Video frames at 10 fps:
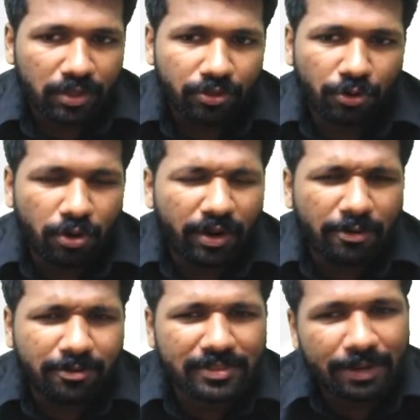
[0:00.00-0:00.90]
You don't
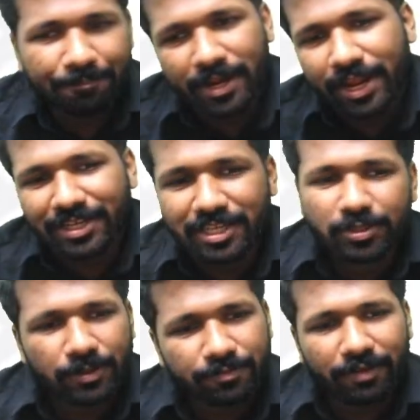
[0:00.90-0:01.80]
have to subtract
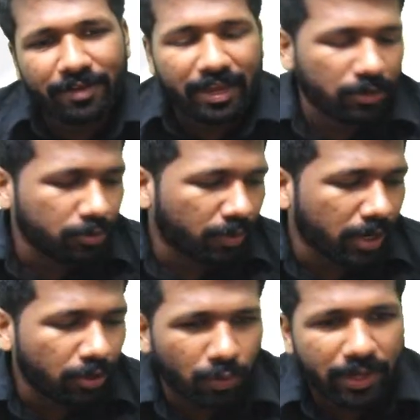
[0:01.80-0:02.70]
each of the value, you
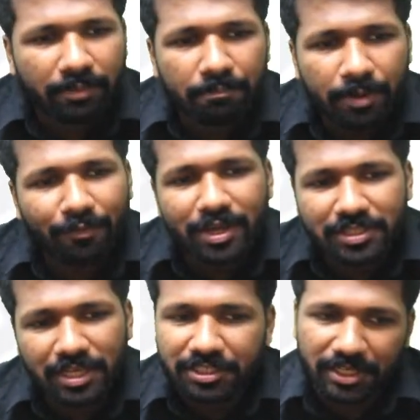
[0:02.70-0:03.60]
can do an
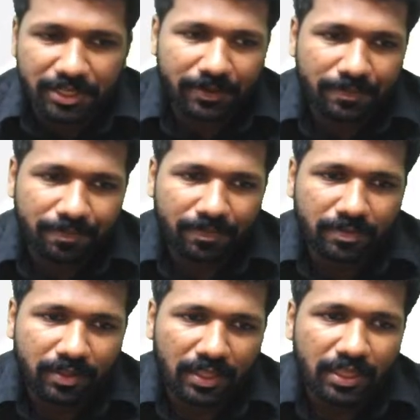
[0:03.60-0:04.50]
improvisation.
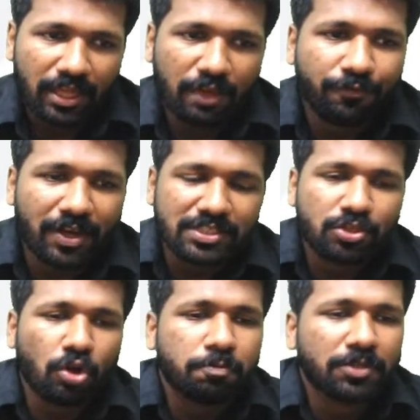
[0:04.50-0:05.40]
If first
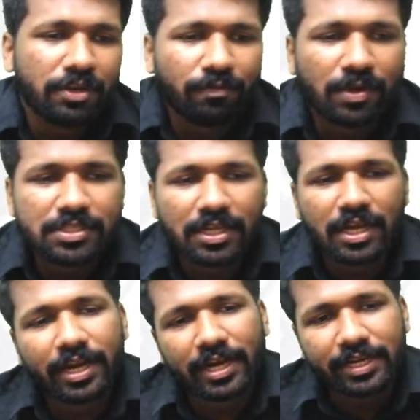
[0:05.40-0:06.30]
option was the
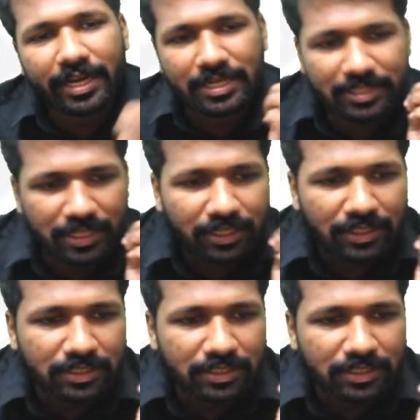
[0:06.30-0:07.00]
correct answer,